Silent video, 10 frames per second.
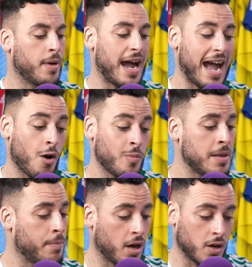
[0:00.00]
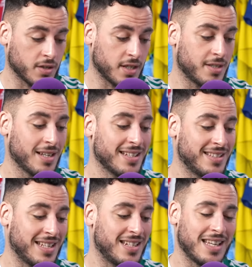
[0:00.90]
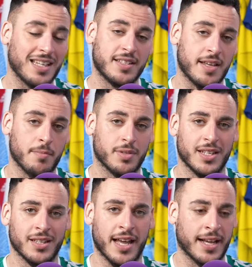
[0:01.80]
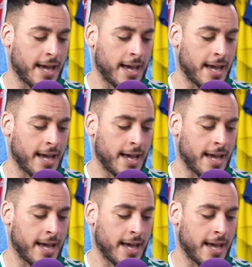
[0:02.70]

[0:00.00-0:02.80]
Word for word: But how many passes did he attempt in that